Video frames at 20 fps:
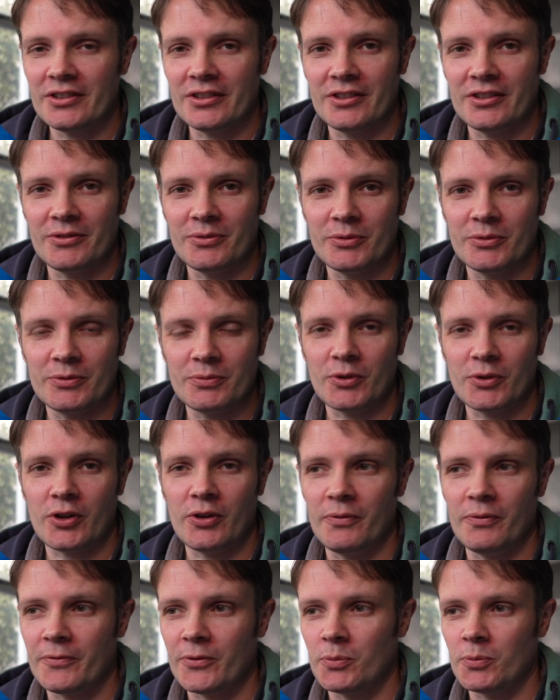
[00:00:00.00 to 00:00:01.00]
Uh, we've
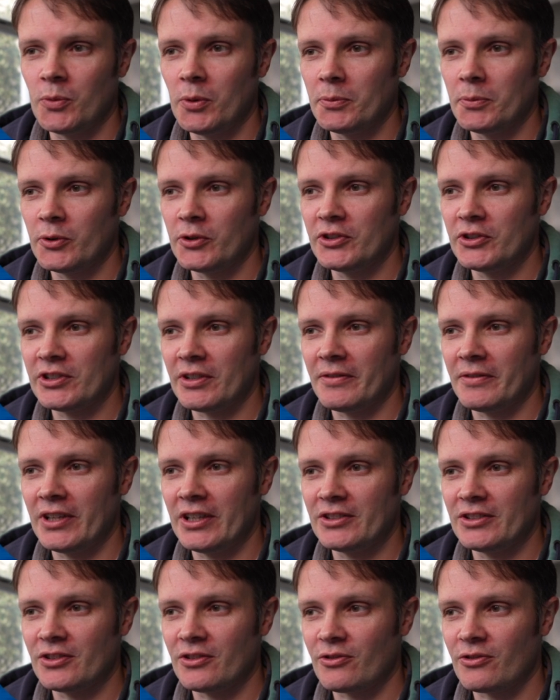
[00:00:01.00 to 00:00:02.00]
gone from
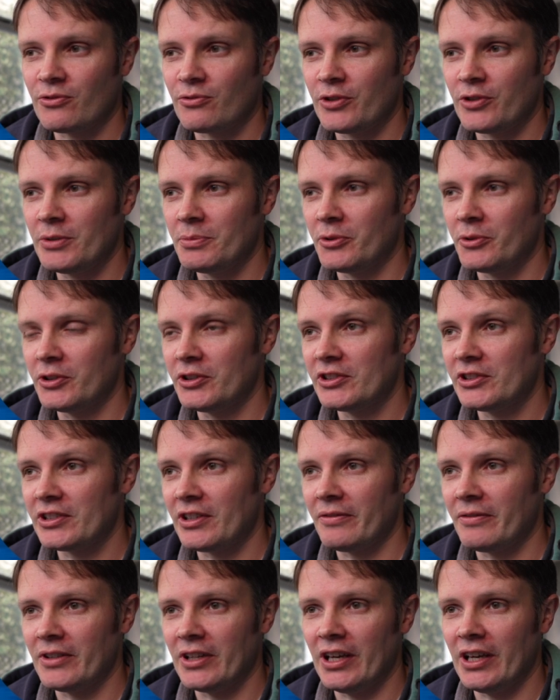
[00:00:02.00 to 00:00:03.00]
1.78 to
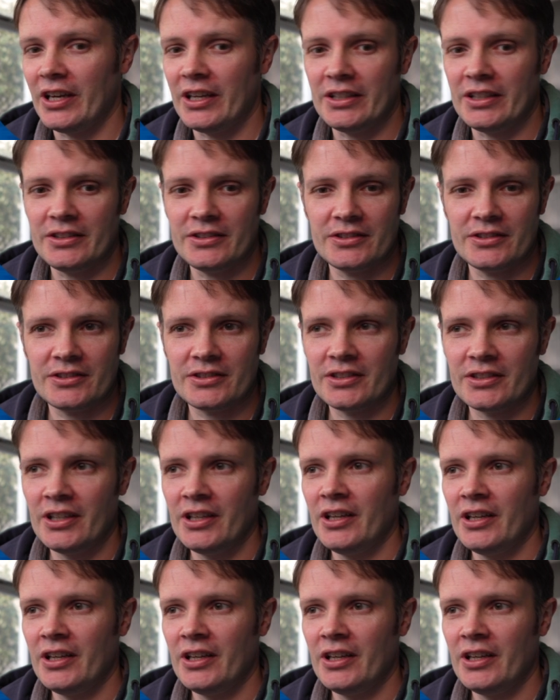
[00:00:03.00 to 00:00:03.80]
3.78.